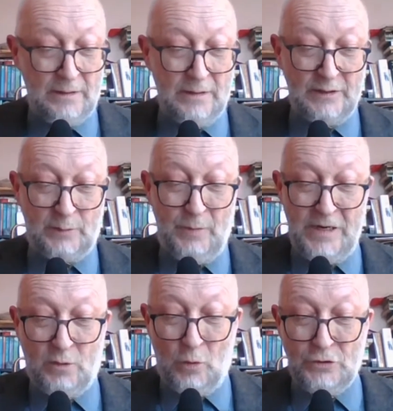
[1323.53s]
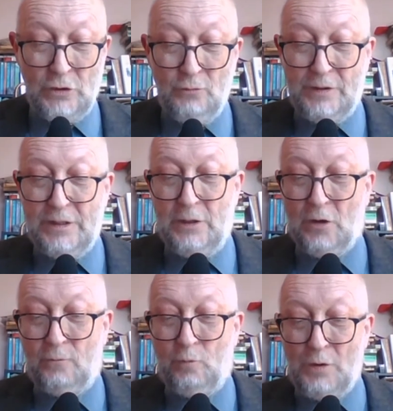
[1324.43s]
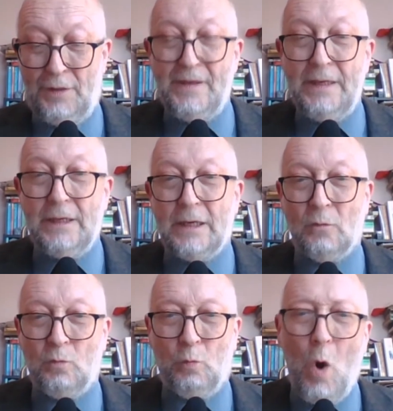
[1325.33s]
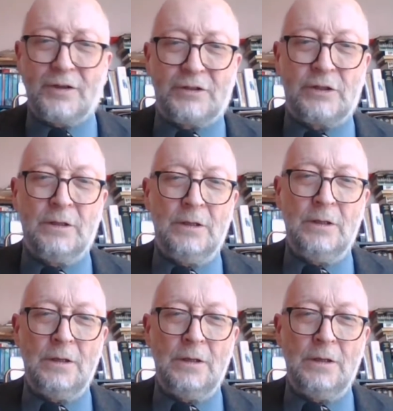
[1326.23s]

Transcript: Speak. What are you thinking of? What thinking? What?